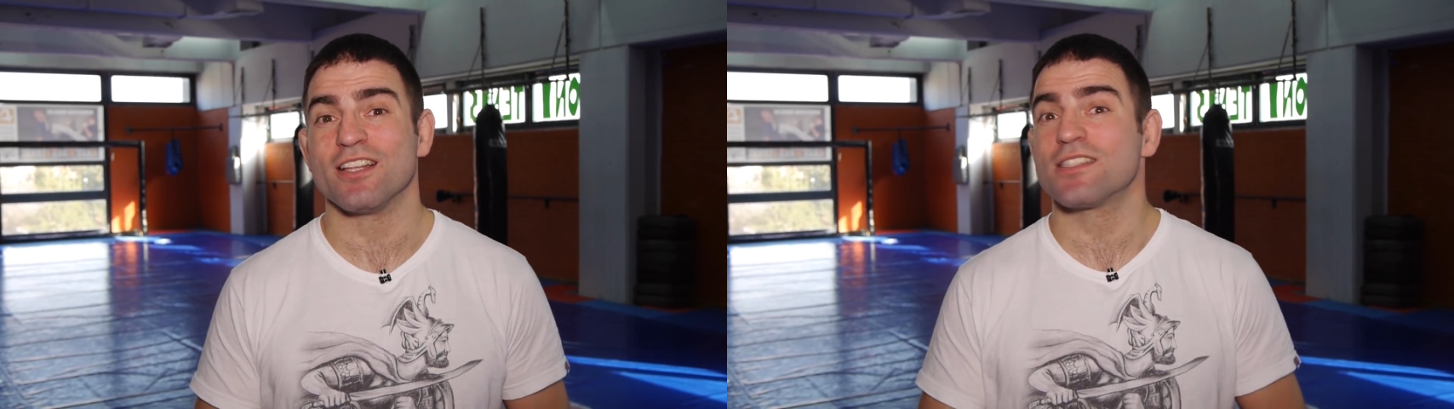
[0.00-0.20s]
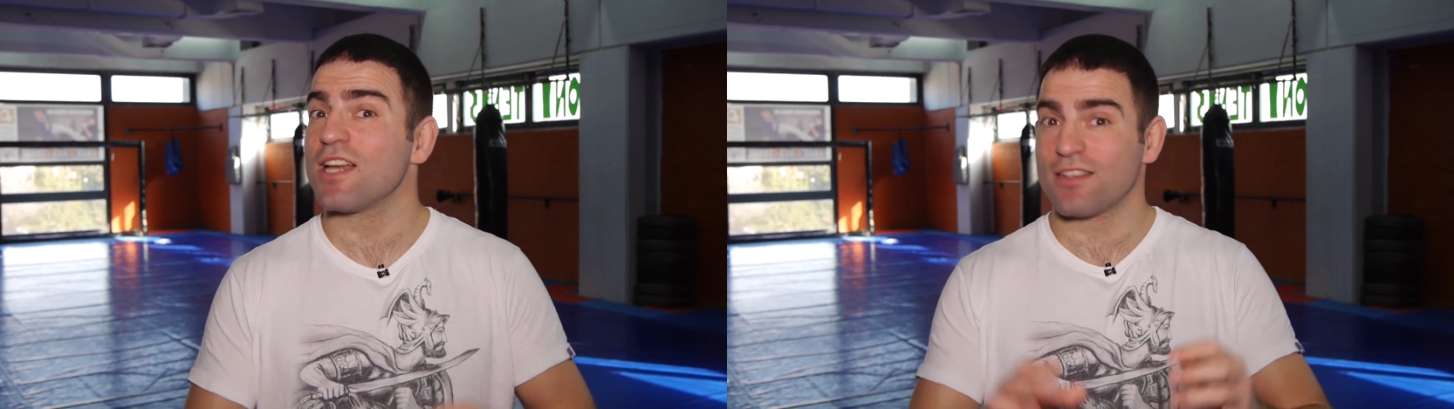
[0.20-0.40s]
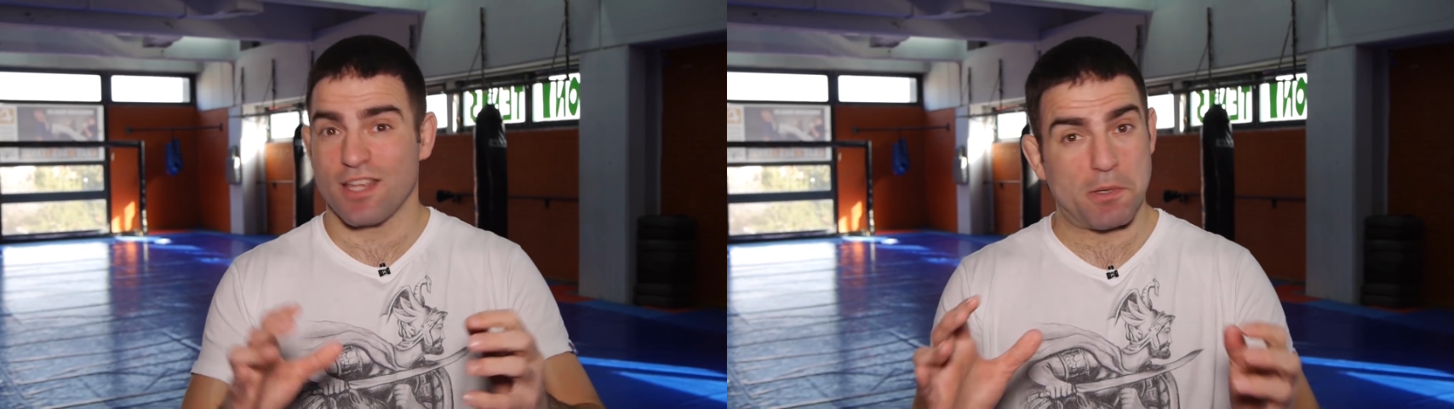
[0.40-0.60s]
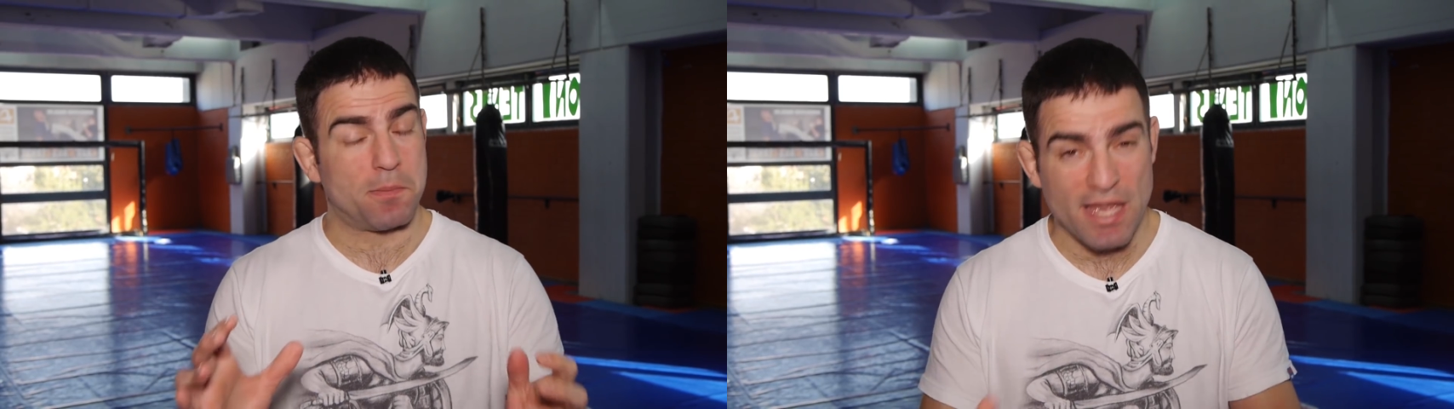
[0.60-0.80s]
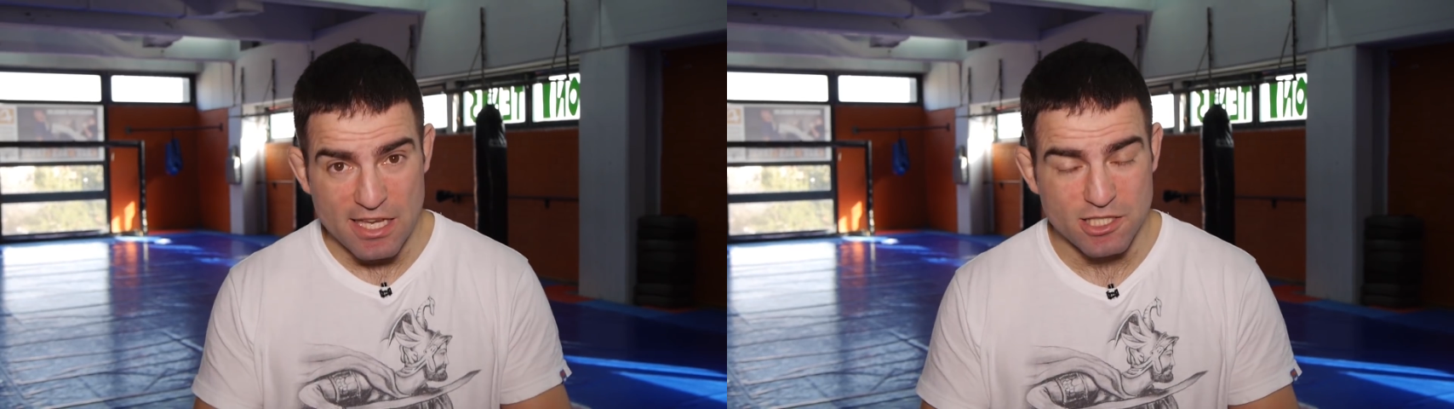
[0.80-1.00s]
It's not
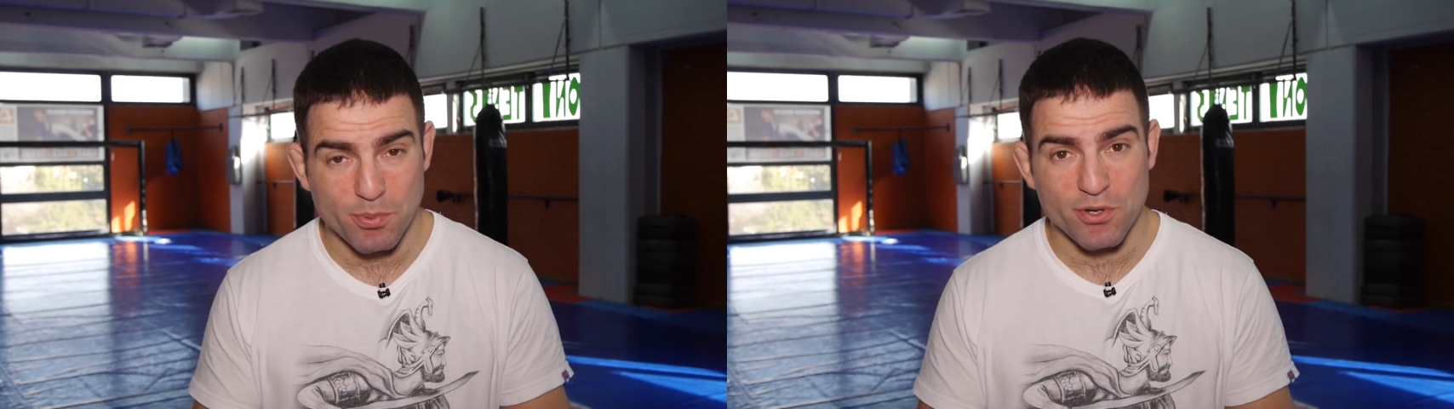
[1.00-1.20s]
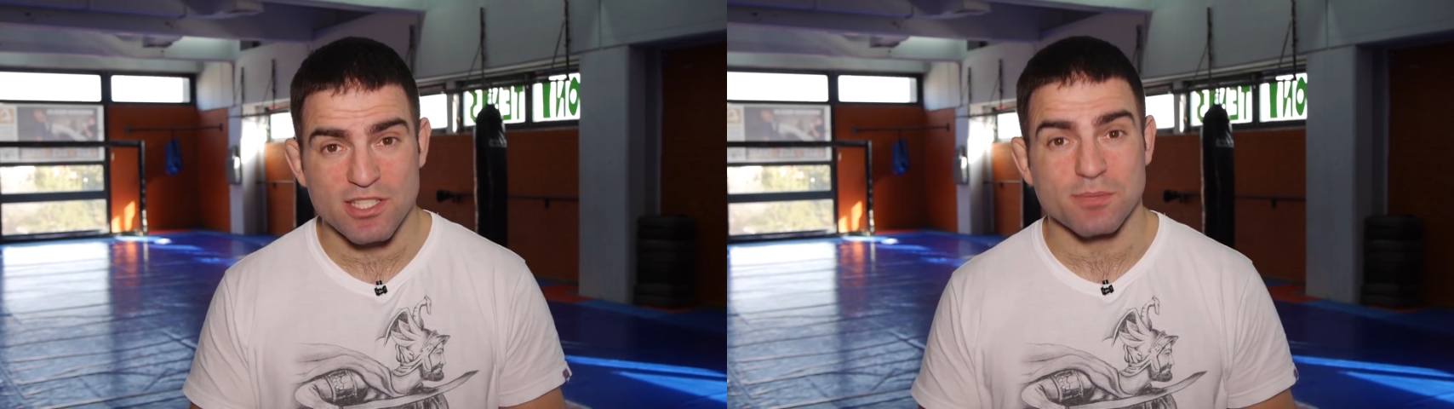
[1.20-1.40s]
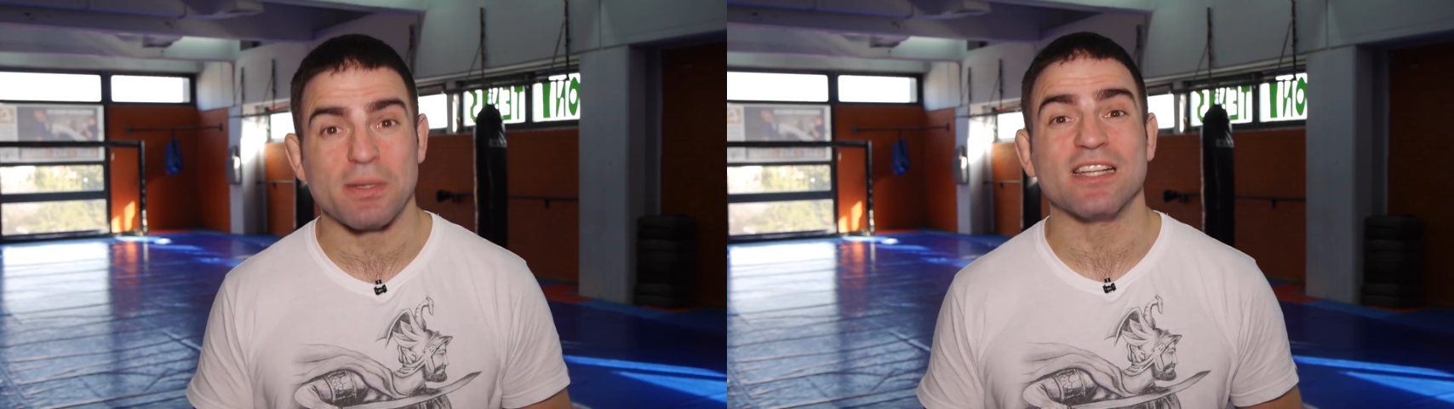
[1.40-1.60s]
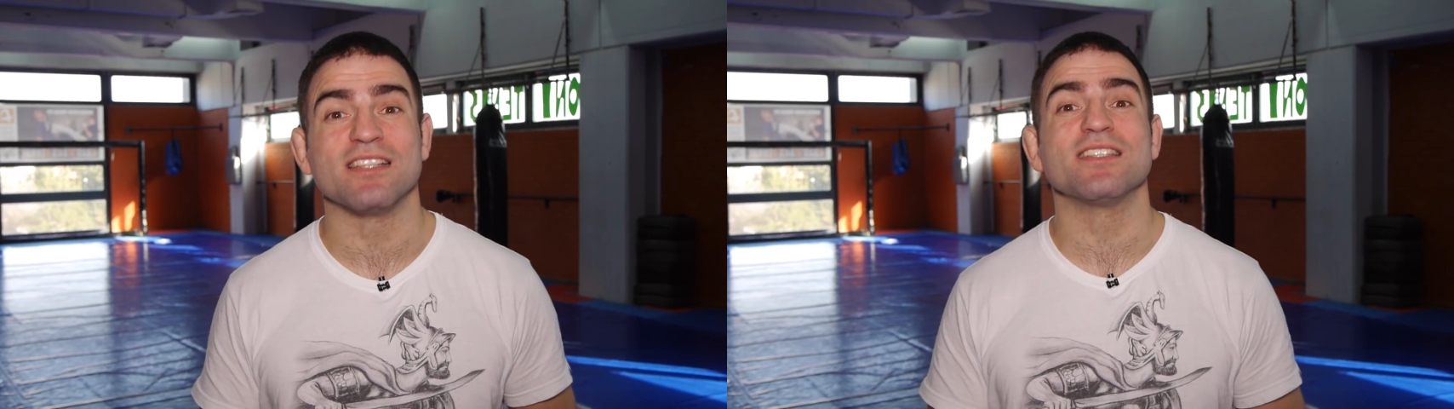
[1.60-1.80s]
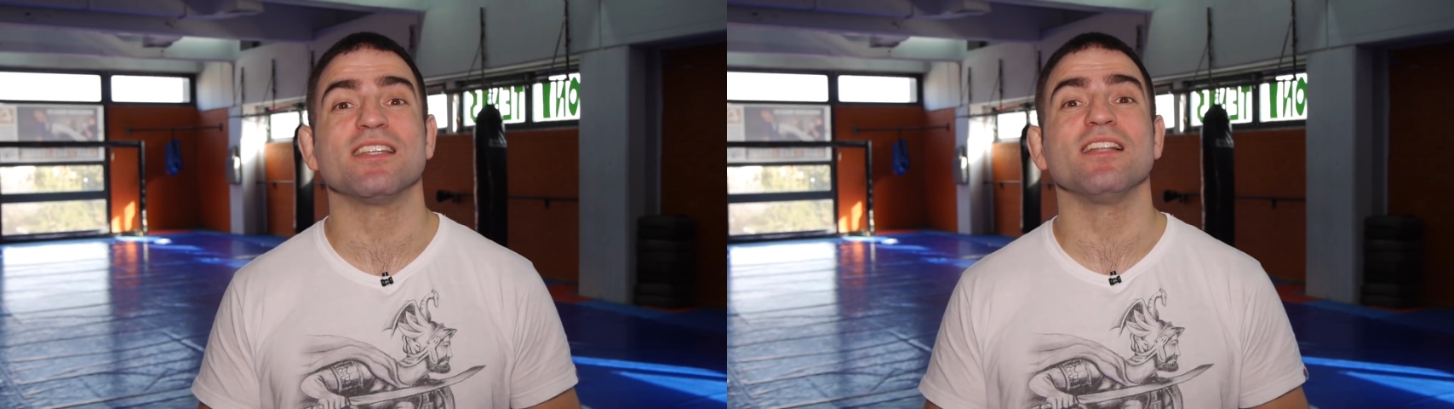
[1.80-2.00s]
MMA experience, but
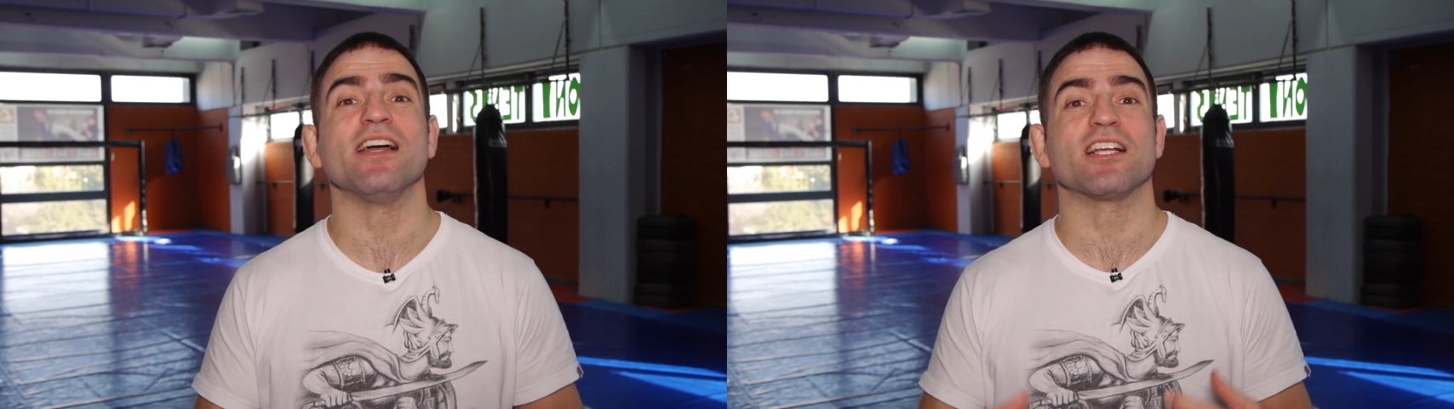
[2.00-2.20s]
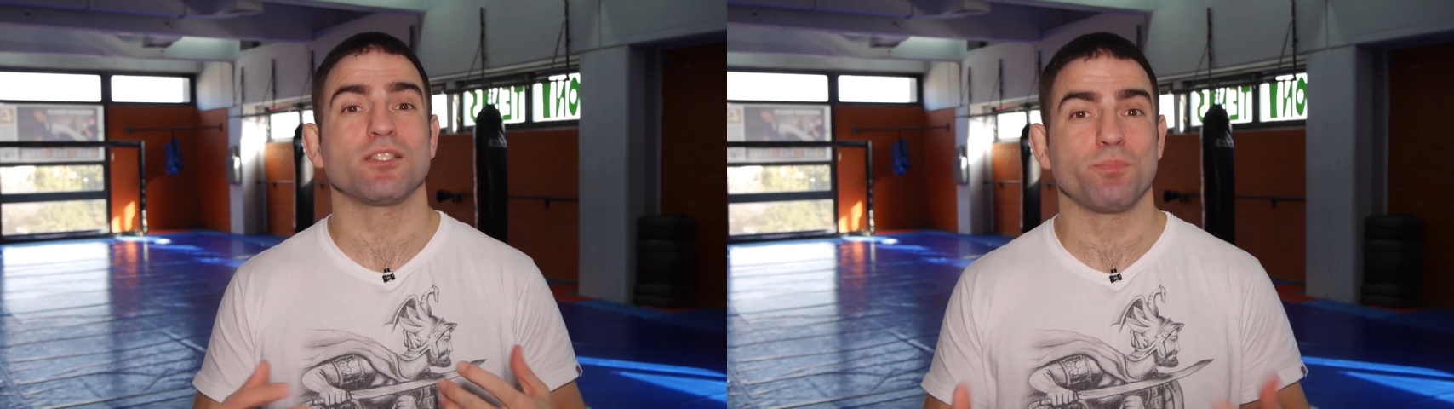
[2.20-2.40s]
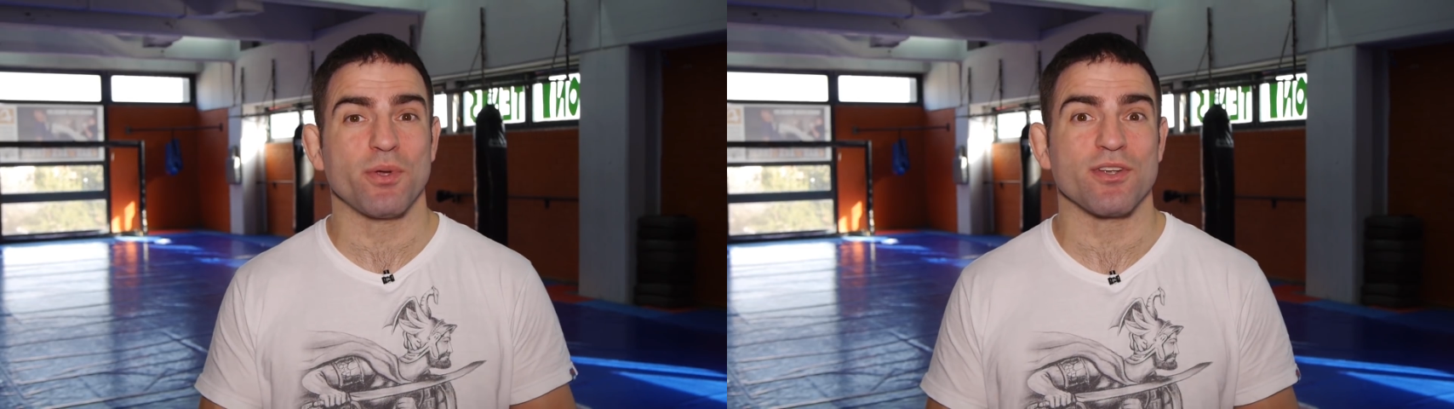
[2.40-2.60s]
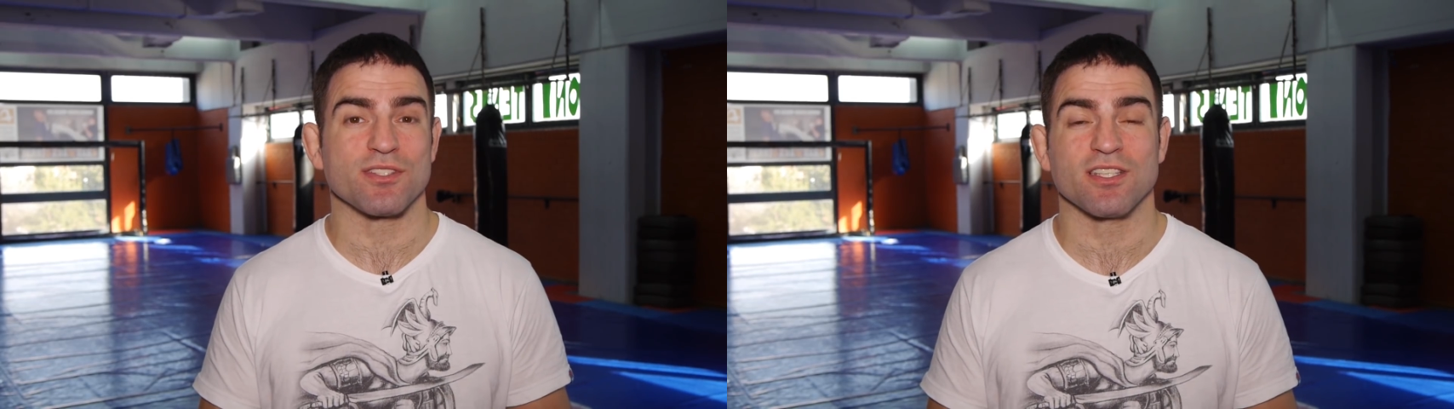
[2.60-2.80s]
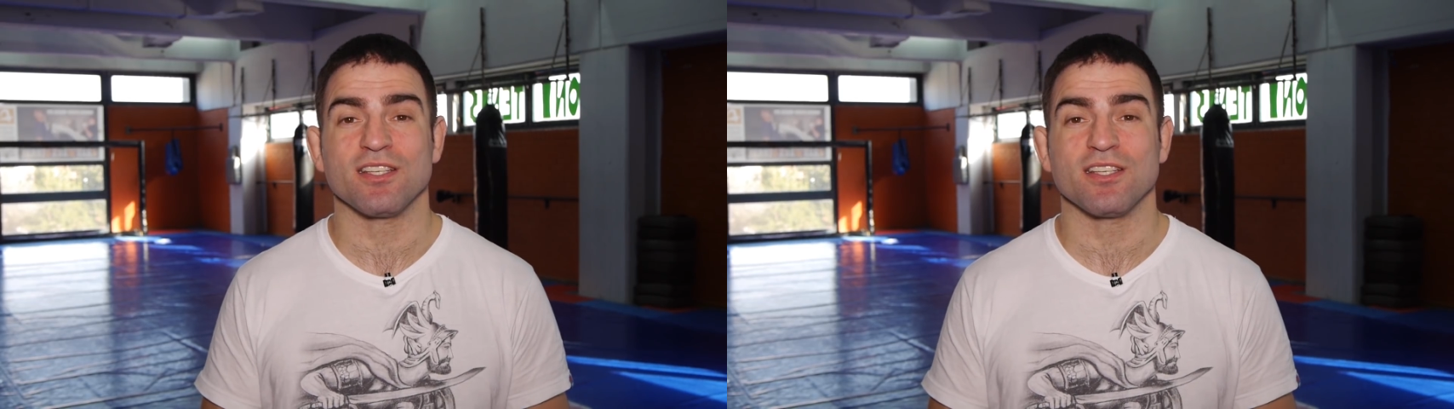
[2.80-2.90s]
it's still experience.